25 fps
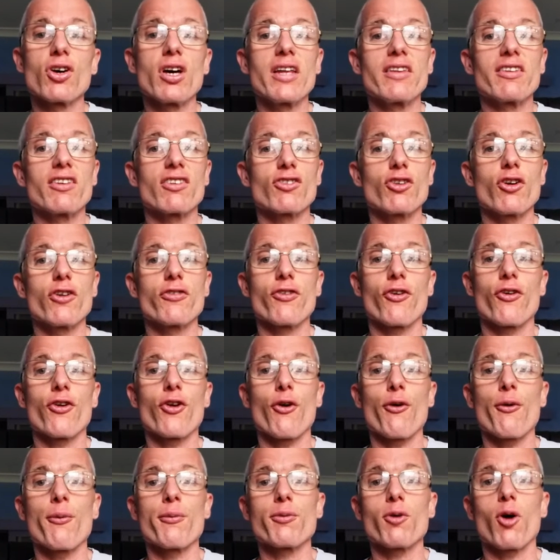There's no
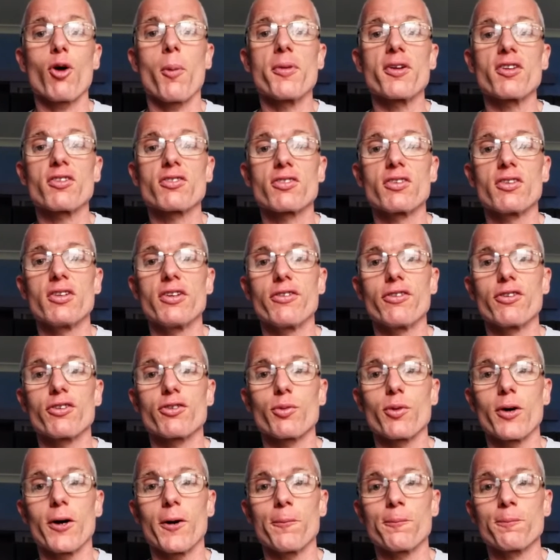foreign objects in there as
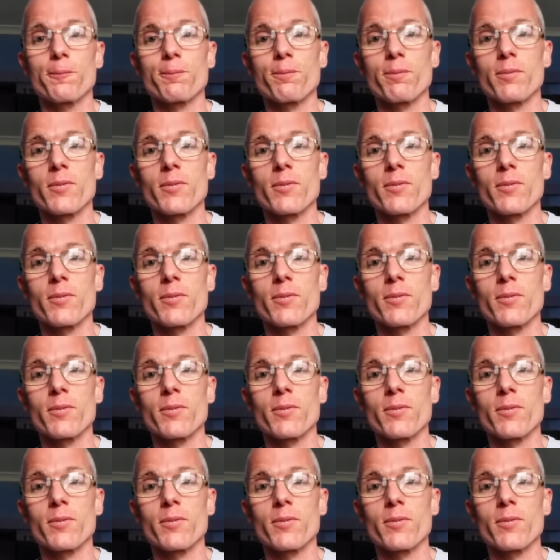well.